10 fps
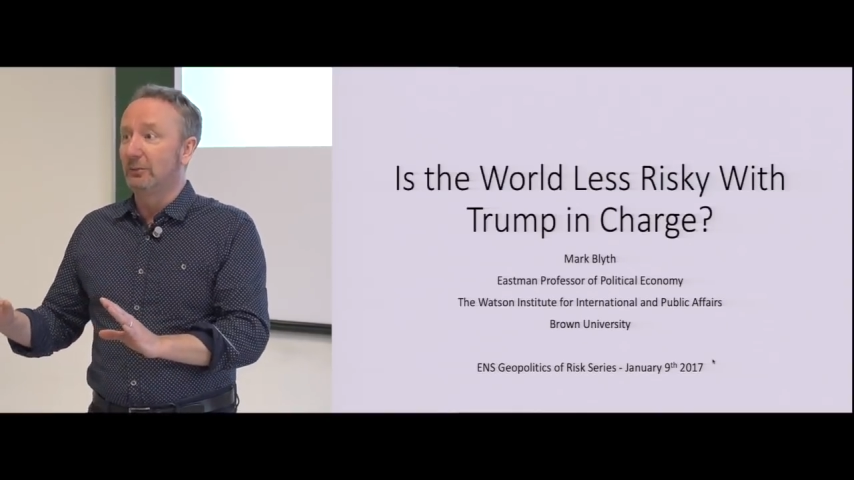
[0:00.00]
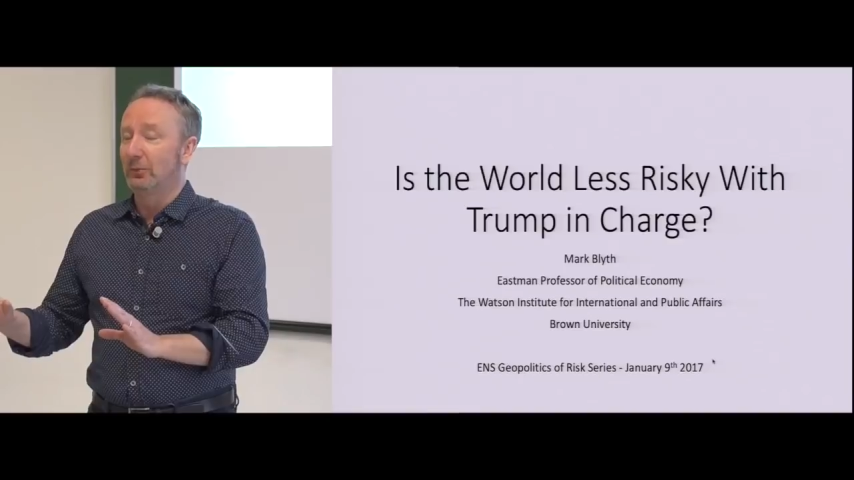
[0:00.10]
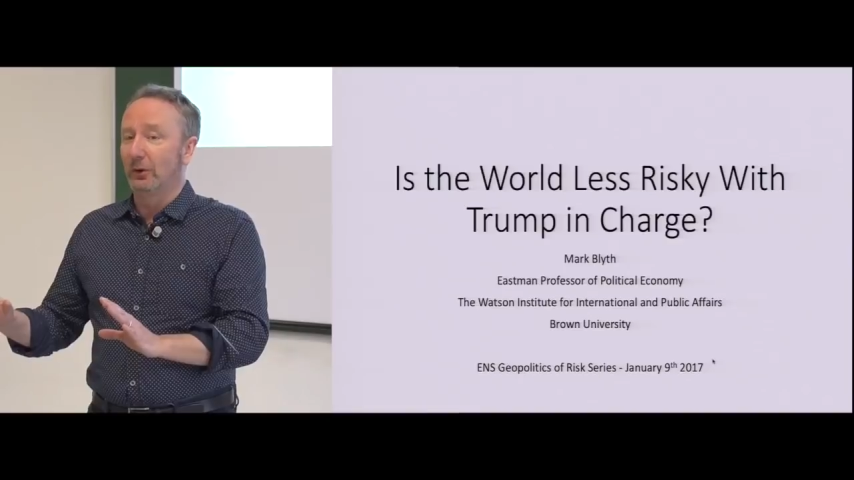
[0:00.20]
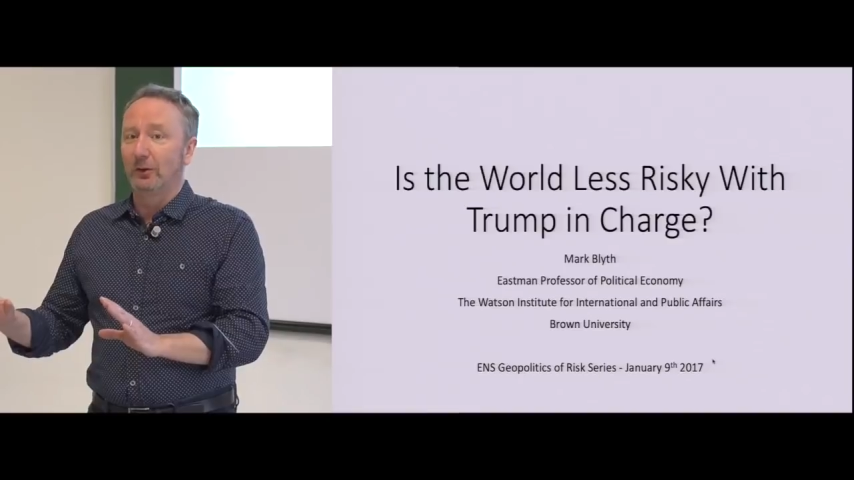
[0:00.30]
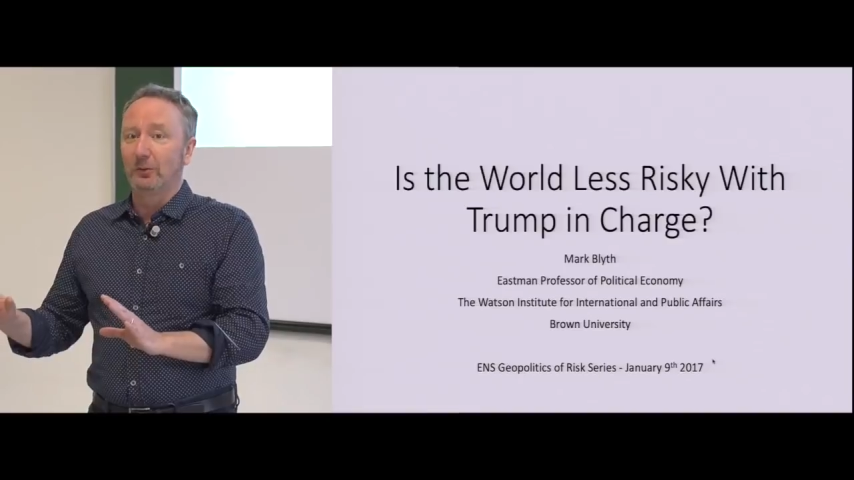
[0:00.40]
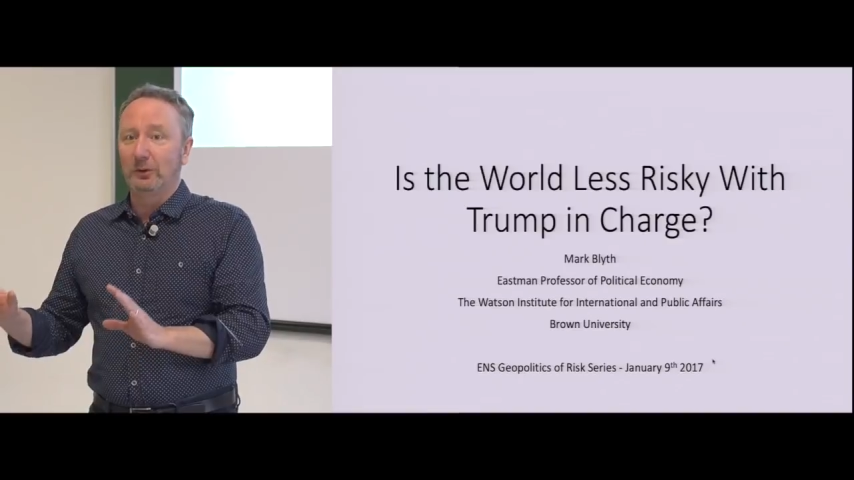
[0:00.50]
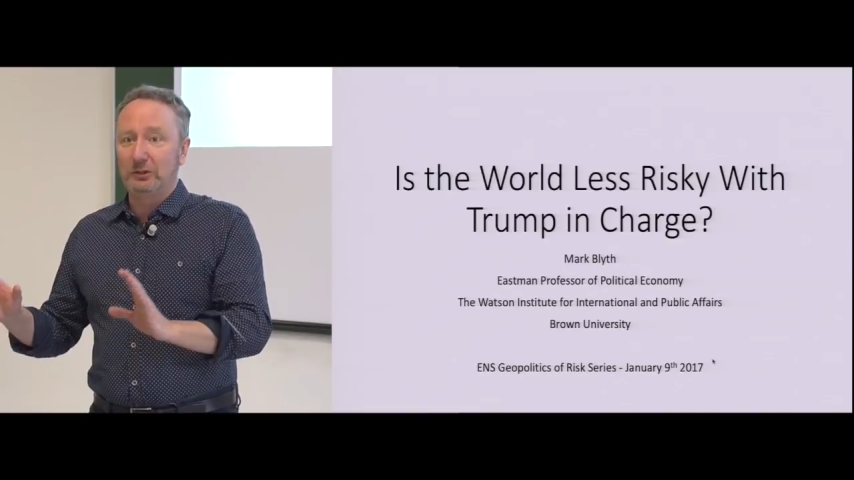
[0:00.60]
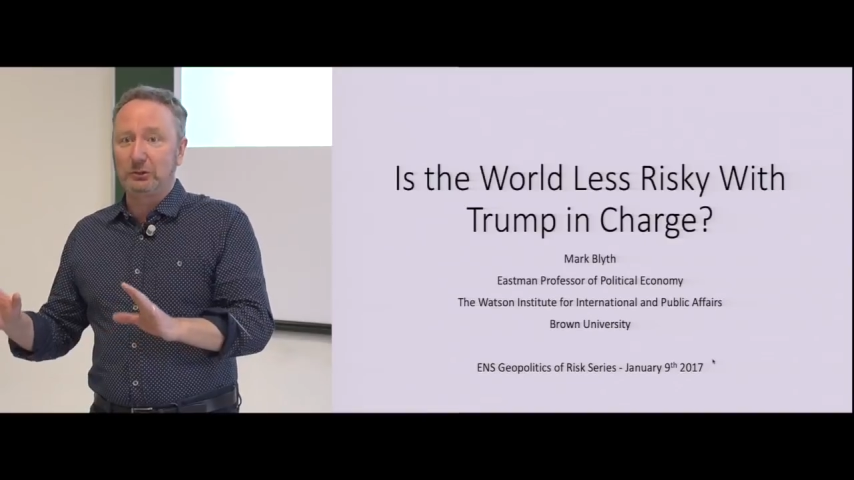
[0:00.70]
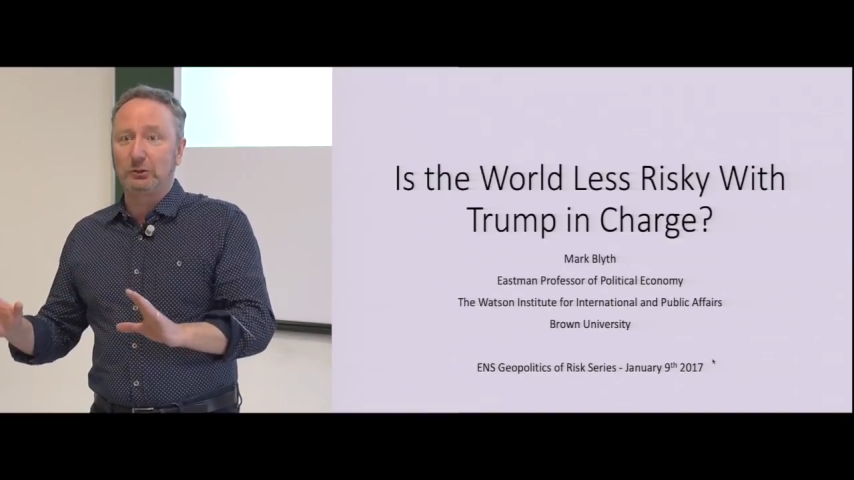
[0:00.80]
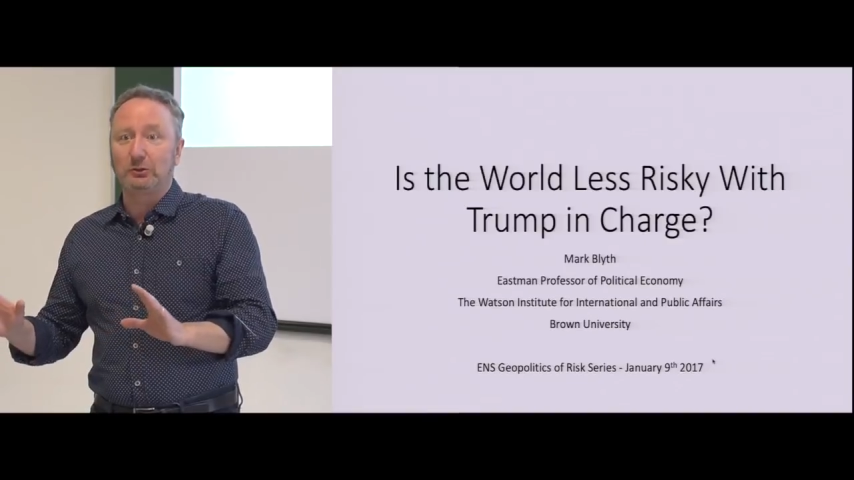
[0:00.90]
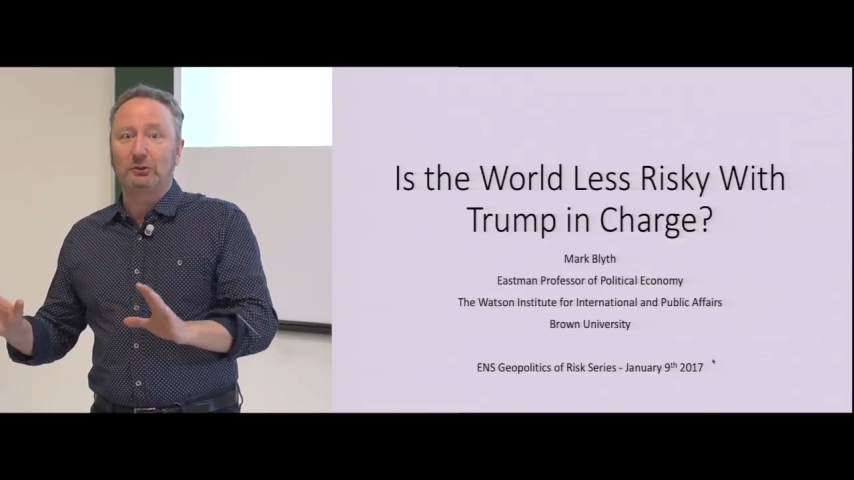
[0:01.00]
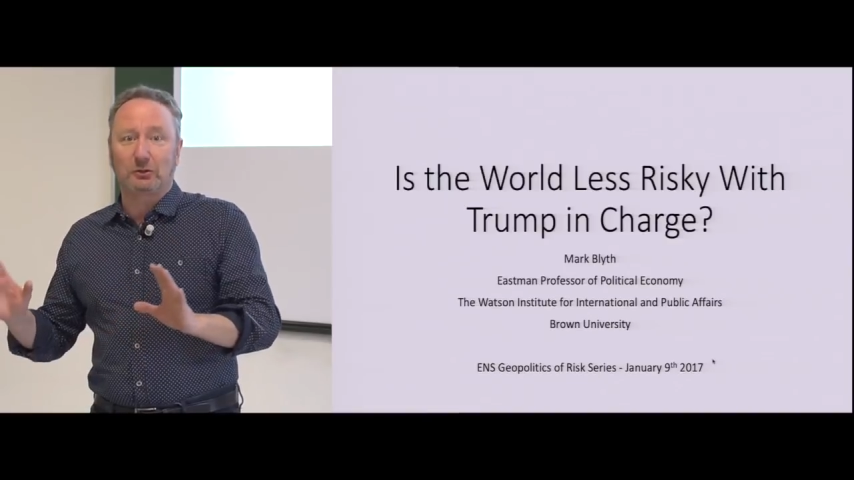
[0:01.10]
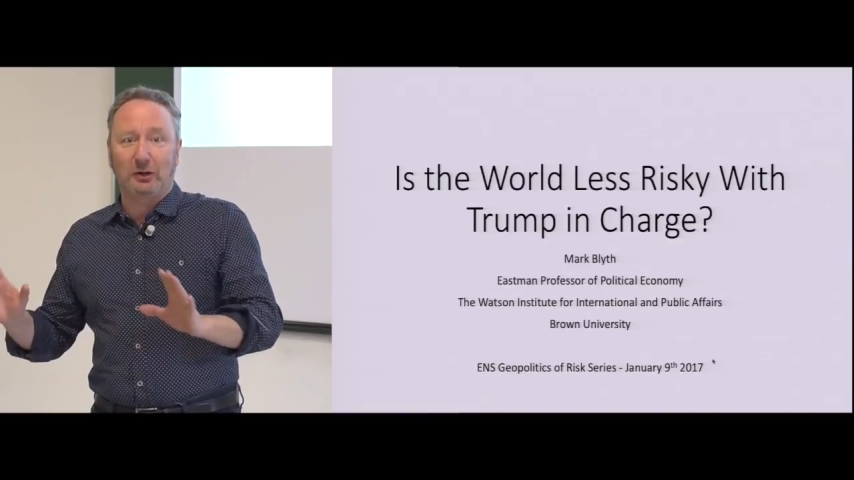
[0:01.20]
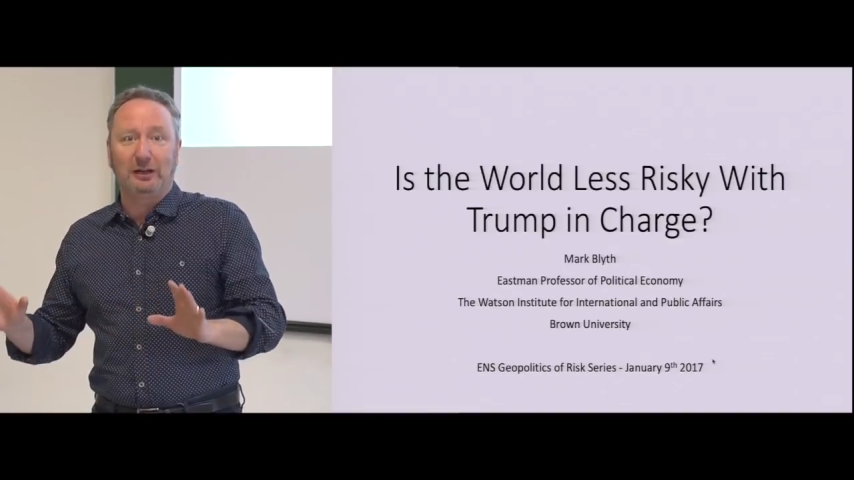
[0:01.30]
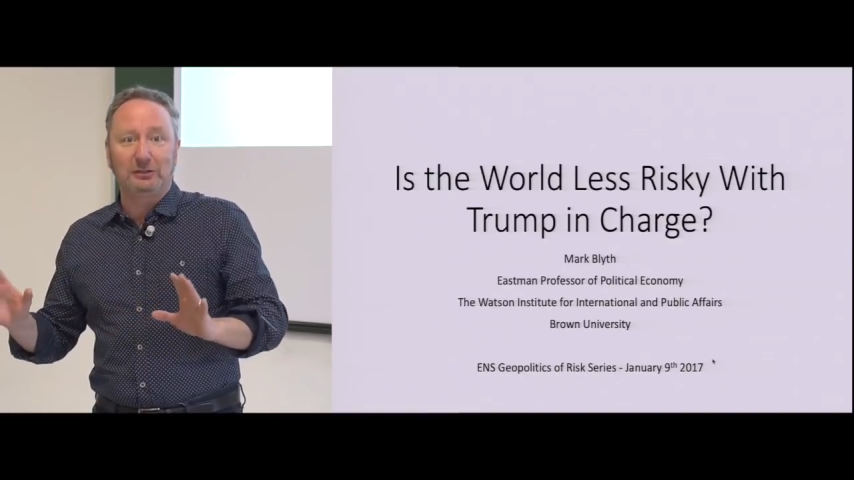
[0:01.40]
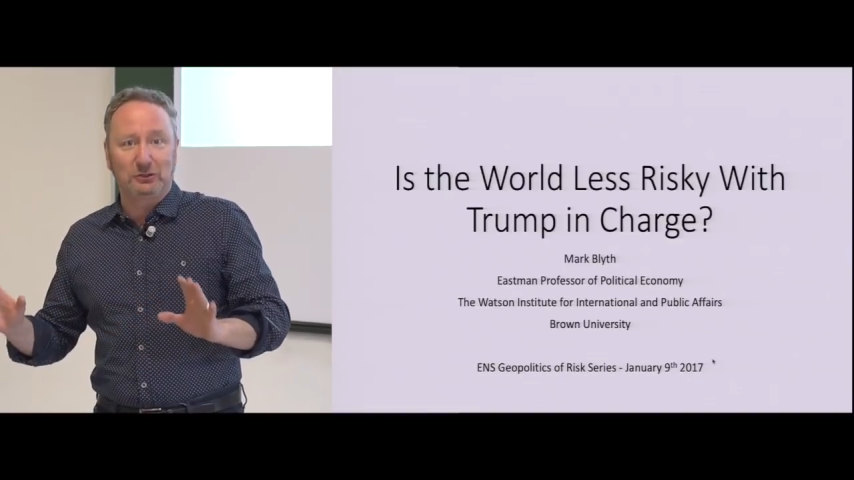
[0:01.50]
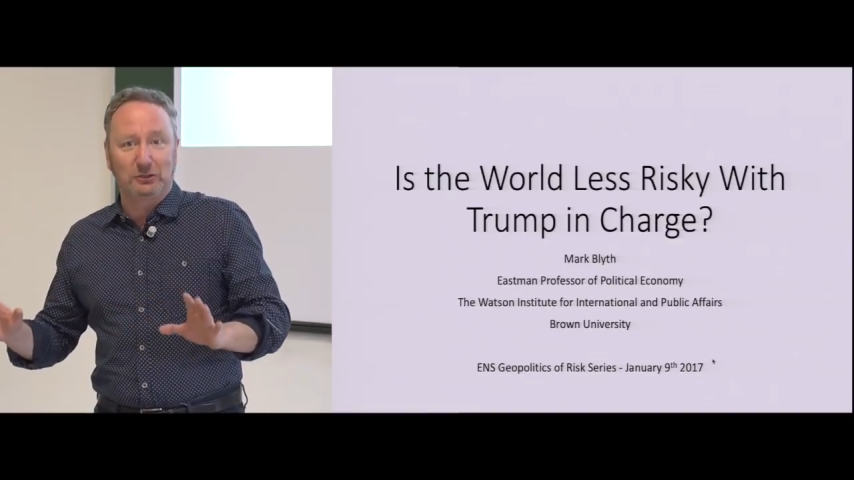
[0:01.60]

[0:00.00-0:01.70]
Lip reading: but we shouldn't try and